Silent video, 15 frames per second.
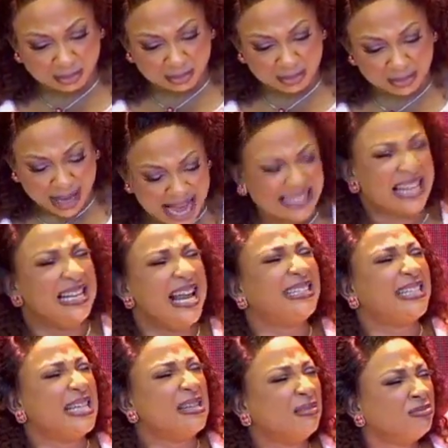As a
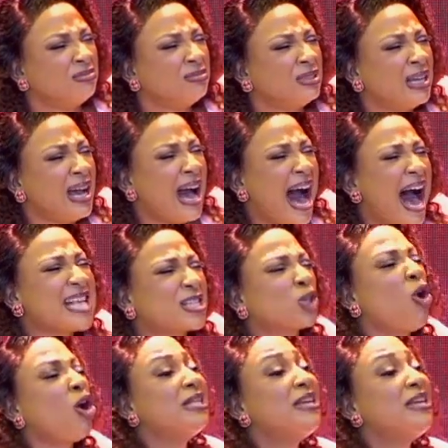lady, Has God even